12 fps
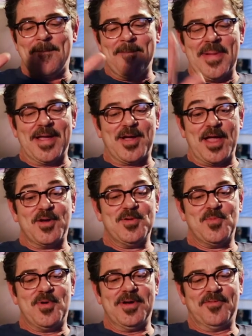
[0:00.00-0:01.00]
here
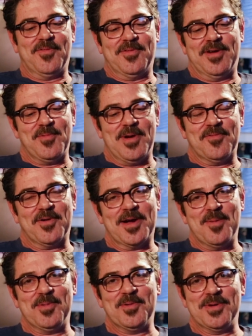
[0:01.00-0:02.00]
providing some of his
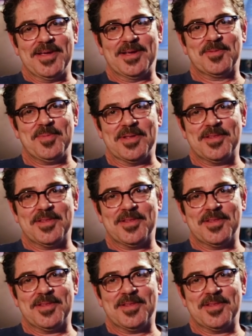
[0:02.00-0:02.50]
best work.